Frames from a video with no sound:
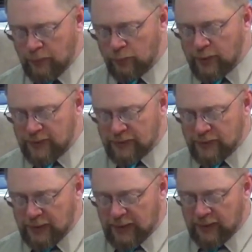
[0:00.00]

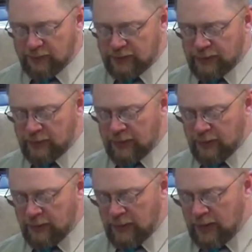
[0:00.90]
Rezin, the king of Syria,
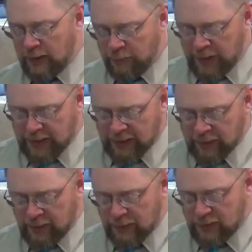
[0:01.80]
and Pekah,
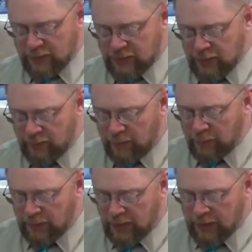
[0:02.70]
the son of
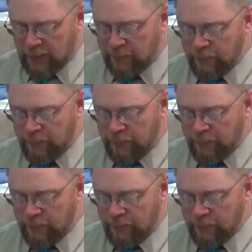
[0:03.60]
Remaliah.